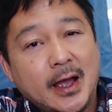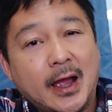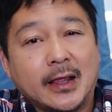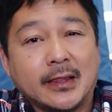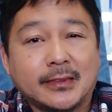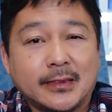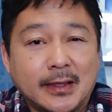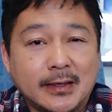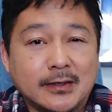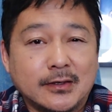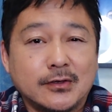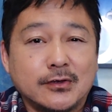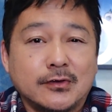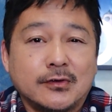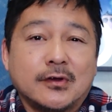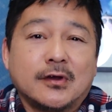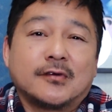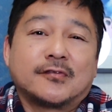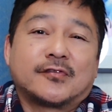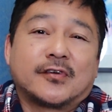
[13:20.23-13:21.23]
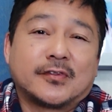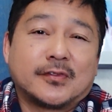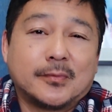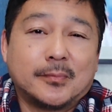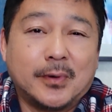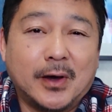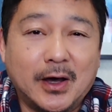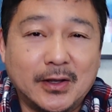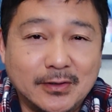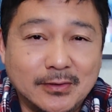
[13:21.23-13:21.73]
I thank you from the
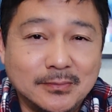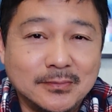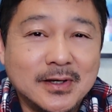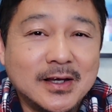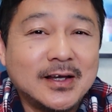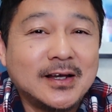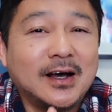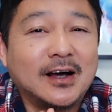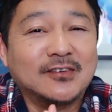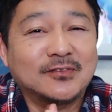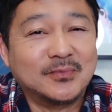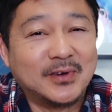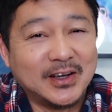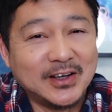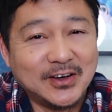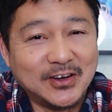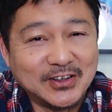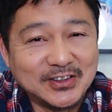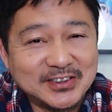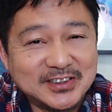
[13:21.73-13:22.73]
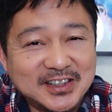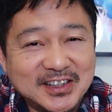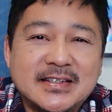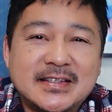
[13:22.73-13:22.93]
bottom of my heart.